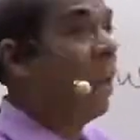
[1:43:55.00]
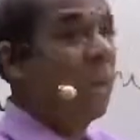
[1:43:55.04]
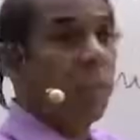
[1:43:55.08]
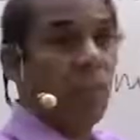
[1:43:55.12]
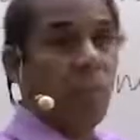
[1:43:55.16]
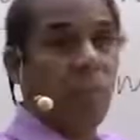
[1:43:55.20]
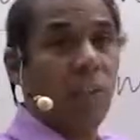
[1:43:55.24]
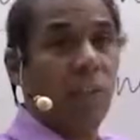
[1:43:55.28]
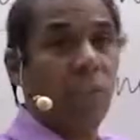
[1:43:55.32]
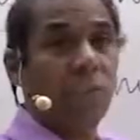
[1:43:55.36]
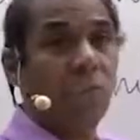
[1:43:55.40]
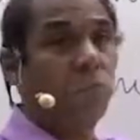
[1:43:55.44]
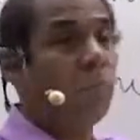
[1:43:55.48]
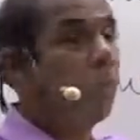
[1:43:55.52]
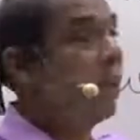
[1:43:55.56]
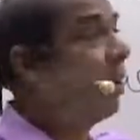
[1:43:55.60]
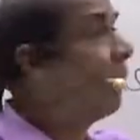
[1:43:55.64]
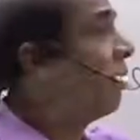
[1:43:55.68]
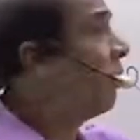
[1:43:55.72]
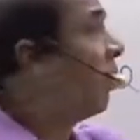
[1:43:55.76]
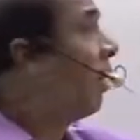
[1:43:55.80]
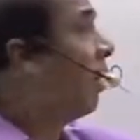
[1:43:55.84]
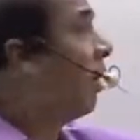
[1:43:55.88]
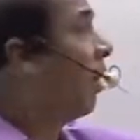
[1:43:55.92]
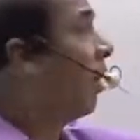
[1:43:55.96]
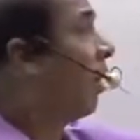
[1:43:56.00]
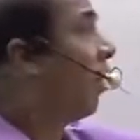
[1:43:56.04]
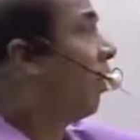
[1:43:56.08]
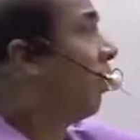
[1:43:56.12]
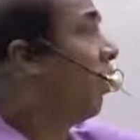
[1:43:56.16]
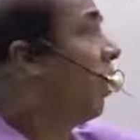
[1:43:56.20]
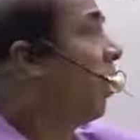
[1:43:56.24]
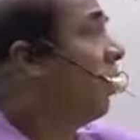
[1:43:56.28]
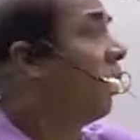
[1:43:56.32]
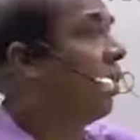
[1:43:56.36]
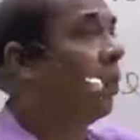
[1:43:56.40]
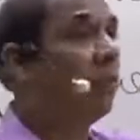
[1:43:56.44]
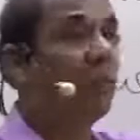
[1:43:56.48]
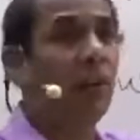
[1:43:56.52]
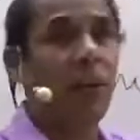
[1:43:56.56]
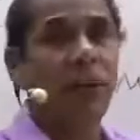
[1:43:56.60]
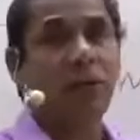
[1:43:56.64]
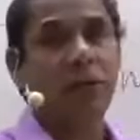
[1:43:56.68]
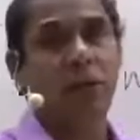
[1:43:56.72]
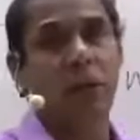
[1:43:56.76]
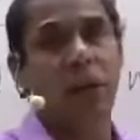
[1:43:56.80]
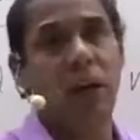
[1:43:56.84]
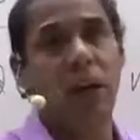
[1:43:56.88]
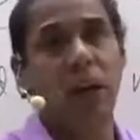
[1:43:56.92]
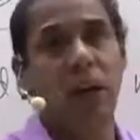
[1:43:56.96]
by verb plus B1
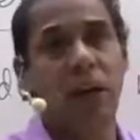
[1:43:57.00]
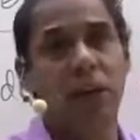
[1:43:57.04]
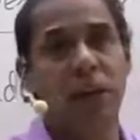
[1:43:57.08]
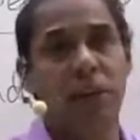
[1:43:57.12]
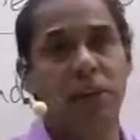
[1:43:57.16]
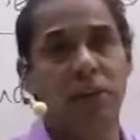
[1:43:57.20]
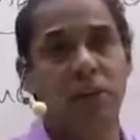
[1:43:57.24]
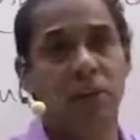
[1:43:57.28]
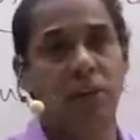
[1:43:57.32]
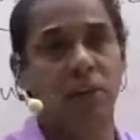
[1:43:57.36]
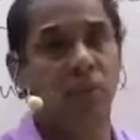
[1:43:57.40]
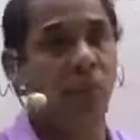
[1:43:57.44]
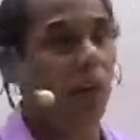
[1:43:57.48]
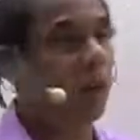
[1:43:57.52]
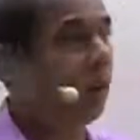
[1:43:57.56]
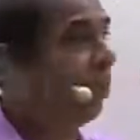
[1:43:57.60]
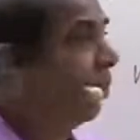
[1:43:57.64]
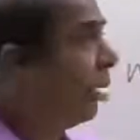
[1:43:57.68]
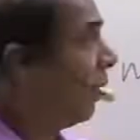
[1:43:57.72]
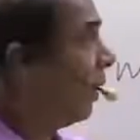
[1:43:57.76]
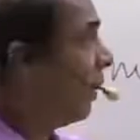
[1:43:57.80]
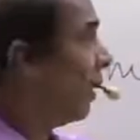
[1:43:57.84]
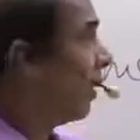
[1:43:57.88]
plus ing form.